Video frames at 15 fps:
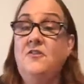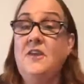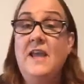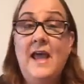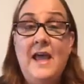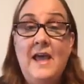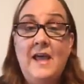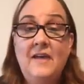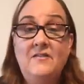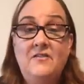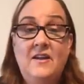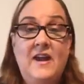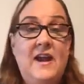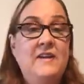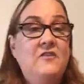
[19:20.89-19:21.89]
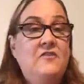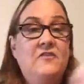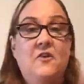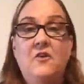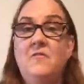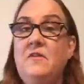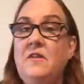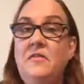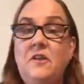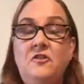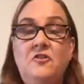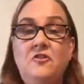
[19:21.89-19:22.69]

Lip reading: Yes, and I served in the